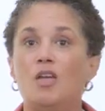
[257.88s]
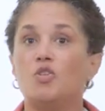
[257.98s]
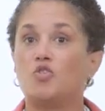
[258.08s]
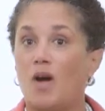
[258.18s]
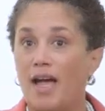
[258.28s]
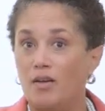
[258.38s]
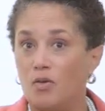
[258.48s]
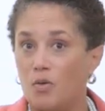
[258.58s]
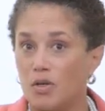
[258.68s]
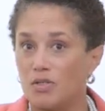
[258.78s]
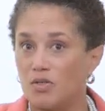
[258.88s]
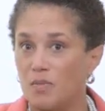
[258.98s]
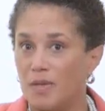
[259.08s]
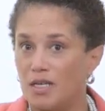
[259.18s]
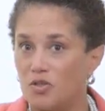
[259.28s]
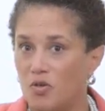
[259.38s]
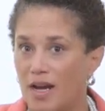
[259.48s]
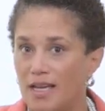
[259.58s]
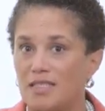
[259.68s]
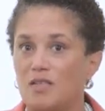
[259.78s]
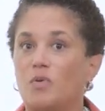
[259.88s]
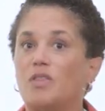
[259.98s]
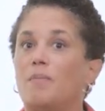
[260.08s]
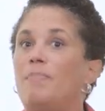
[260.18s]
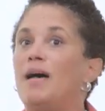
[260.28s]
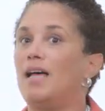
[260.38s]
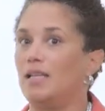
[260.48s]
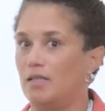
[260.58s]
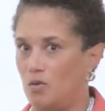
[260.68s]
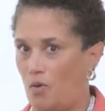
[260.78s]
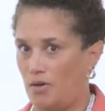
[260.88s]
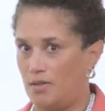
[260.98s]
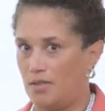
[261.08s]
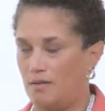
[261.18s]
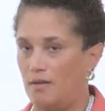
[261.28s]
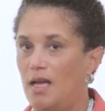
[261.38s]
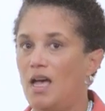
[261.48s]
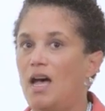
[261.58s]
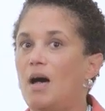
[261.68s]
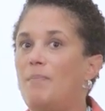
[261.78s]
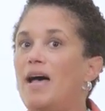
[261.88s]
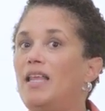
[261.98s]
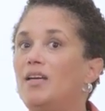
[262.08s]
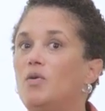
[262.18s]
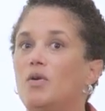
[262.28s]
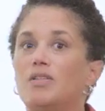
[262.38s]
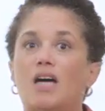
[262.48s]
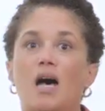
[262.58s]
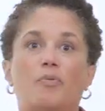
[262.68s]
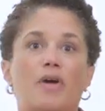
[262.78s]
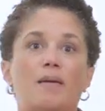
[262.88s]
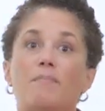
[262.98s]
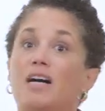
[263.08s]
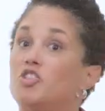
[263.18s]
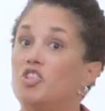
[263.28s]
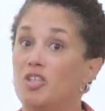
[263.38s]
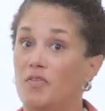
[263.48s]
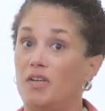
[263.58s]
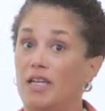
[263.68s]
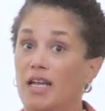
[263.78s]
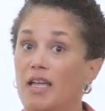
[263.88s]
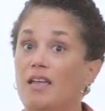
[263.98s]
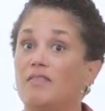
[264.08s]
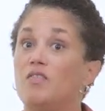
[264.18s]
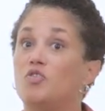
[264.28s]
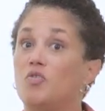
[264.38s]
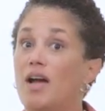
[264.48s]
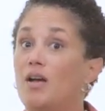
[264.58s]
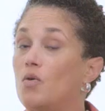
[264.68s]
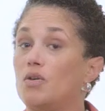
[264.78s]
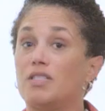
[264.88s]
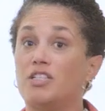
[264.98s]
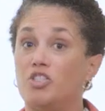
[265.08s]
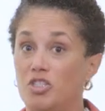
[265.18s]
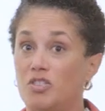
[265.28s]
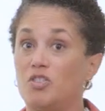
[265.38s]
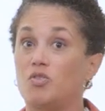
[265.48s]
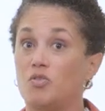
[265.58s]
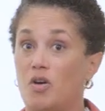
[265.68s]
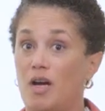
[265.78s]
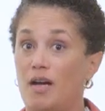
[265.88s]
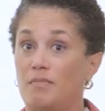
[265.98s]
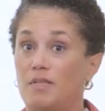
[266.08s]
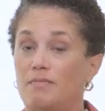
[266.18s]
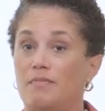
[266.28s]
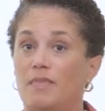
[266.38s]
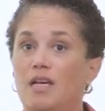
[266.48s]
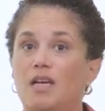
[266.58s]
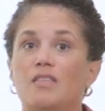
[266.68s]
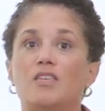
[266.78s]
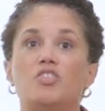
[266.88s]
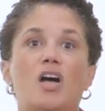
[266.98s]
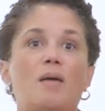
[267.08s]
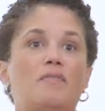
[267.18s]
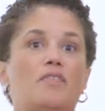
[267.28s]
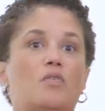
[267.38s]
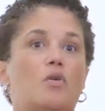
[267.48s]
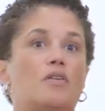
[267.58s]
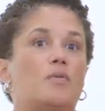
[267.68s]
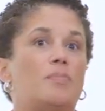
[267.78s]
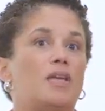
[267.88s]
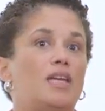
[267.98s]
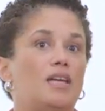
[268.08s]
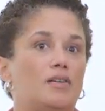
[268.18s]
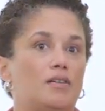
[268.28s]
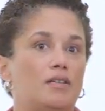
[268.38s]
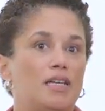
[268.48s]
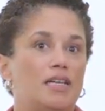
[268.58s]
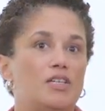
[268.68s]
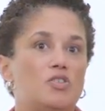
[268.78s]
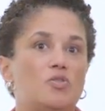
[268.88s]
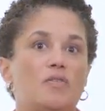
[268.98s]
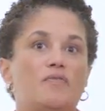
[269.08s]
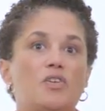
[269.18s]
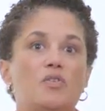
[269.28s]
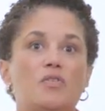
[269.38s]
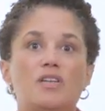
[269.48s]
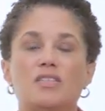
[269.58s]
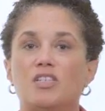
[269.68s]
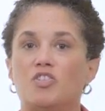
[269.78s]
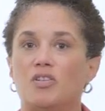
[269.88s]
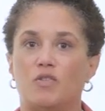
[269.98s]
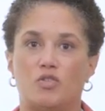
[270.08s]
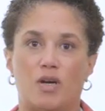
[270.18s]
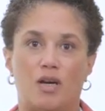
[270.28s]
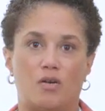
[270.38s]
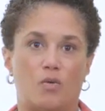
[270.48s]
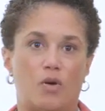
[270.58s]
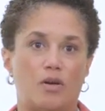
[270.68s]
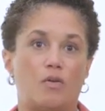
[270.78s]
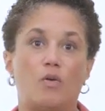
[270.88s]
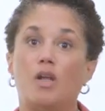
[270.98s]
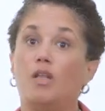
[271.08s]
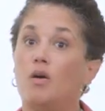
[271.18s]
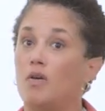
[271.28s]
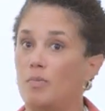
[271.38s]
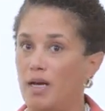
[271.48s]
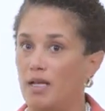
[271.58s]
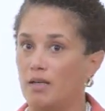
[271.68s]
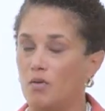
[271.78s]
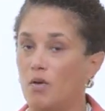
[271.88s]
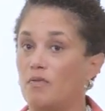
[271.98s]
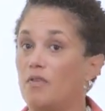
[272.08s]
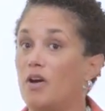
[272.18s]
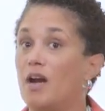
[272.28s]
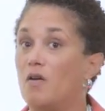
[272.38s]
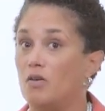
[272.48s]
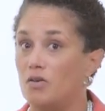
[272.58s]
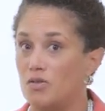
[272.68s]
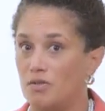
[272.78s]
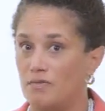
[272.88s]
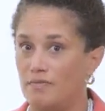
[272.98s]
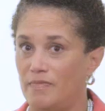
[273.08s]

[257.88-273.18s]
Trial courts are to be contrasted with appellate courts. Appellate courts operate much differently than the trial courts I just described. The job of a court of appeal is to review the decision of a trial court or a lower appellate court for errors.